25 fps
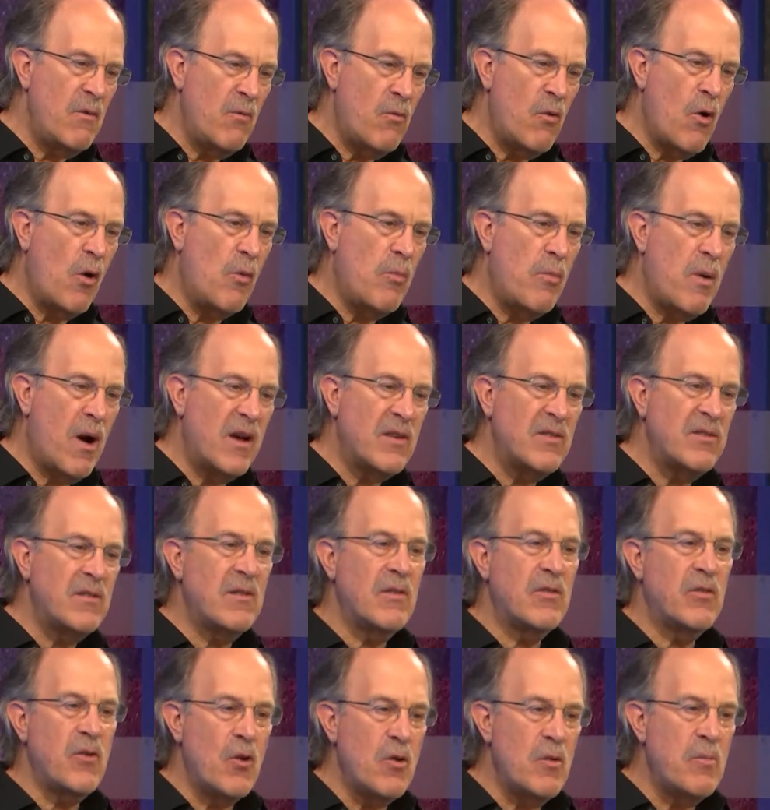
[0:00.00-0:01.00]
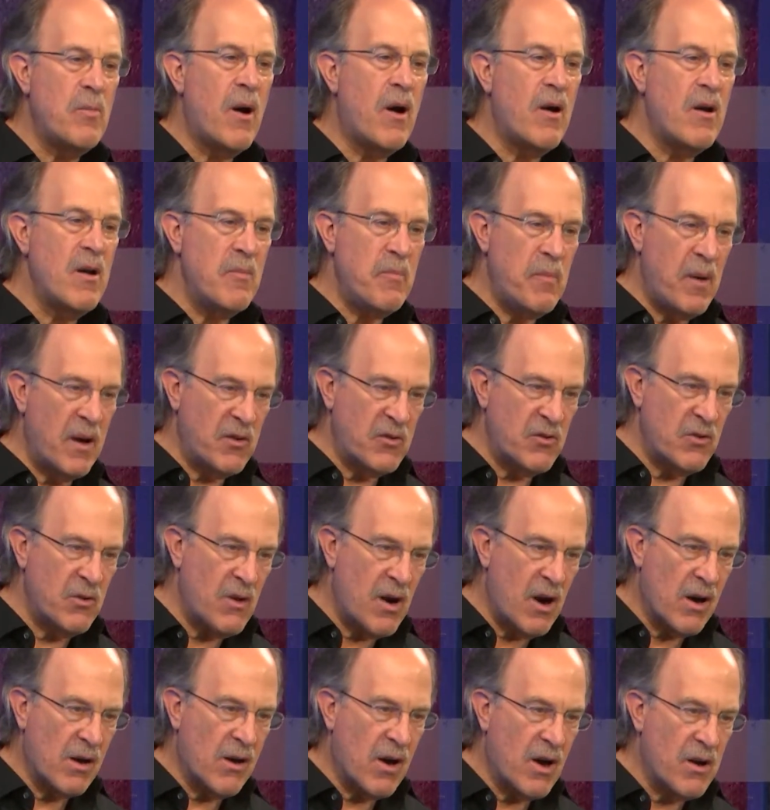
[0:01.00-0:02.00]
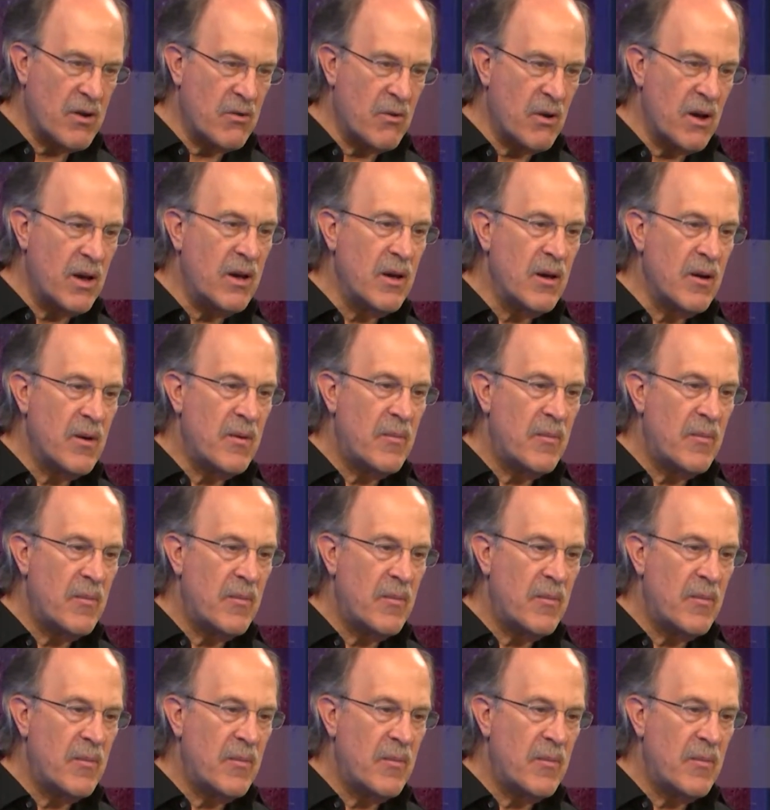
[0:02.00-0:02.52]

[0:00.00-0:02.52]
robust third-party picture in our country.